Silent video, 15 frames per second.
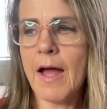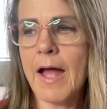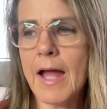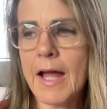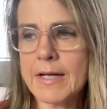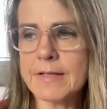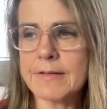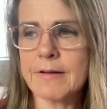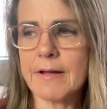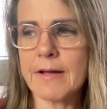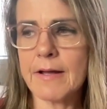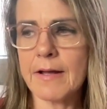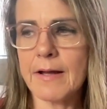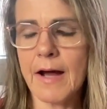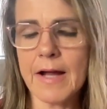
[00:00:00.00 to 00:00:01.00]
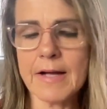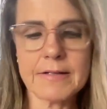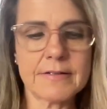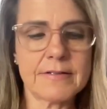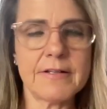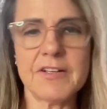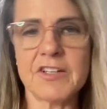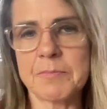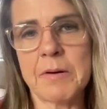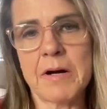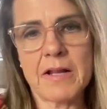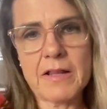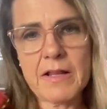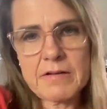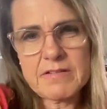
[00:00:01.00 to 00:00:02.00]
And I could see his
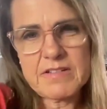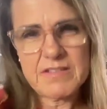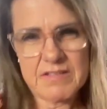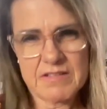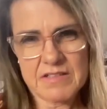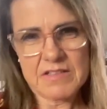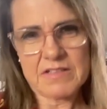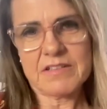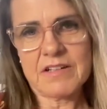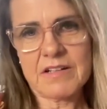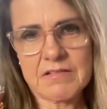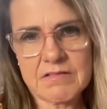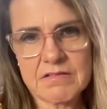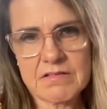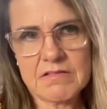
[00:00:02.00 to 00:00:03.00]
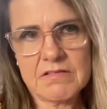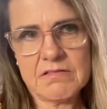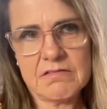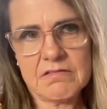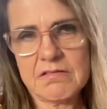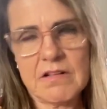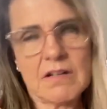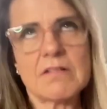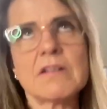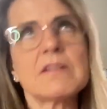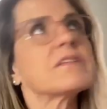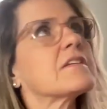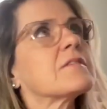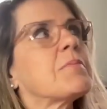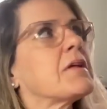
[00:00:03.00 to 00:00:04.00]
body language. He was just like, I don't
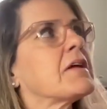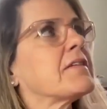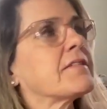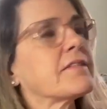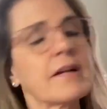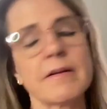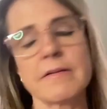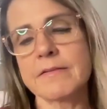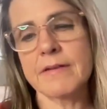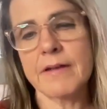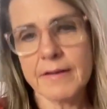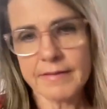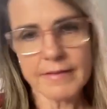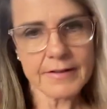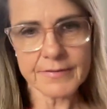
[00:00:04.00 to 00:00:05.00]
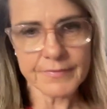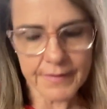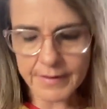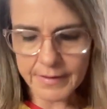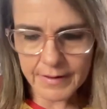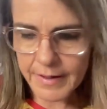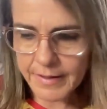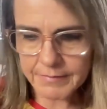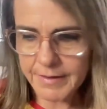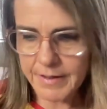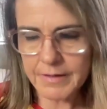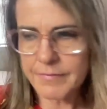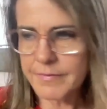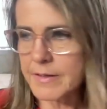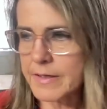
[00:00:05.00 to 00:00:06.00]
like this place. And I was like, that's fine. I don't
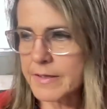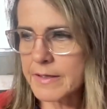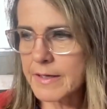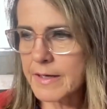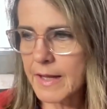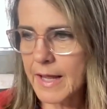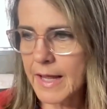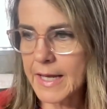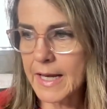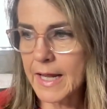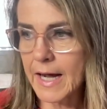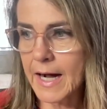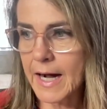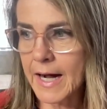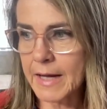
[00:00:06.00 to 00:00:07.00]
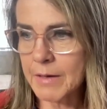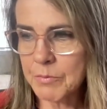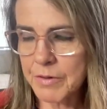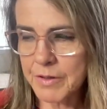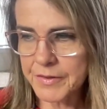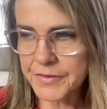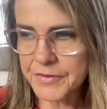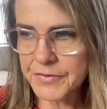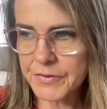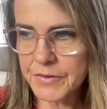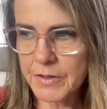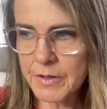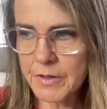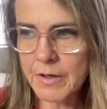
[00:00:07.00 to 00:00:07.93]
care if you like it. And I was,